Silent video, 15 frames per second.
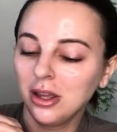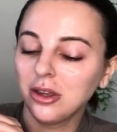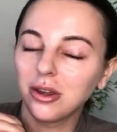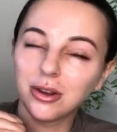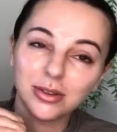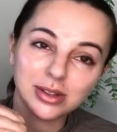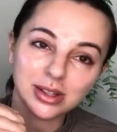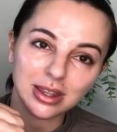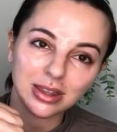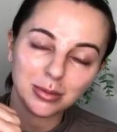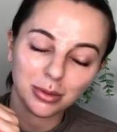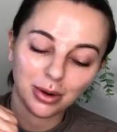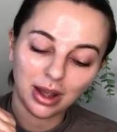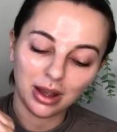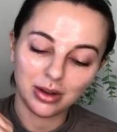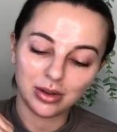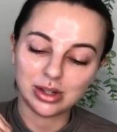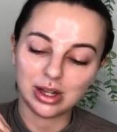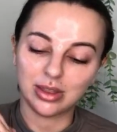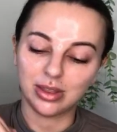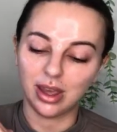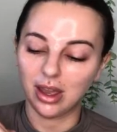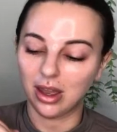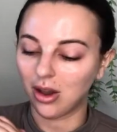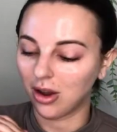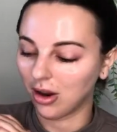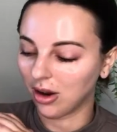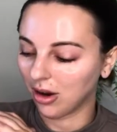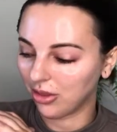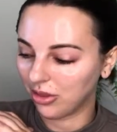you have seen them around and they
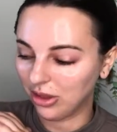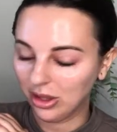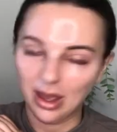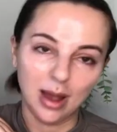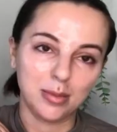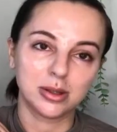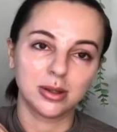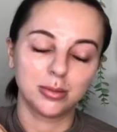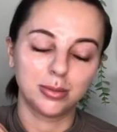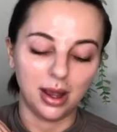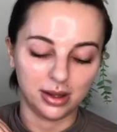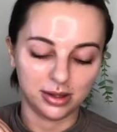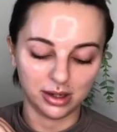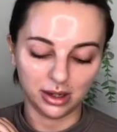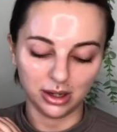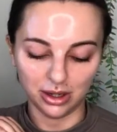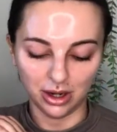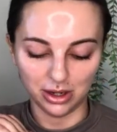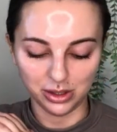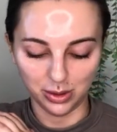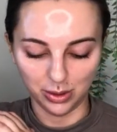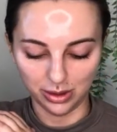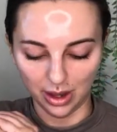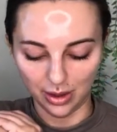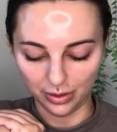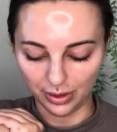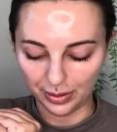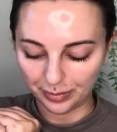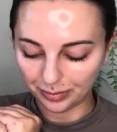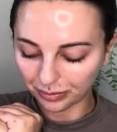are the absolute best. I could not do it without
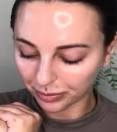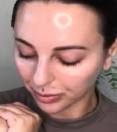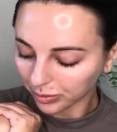them.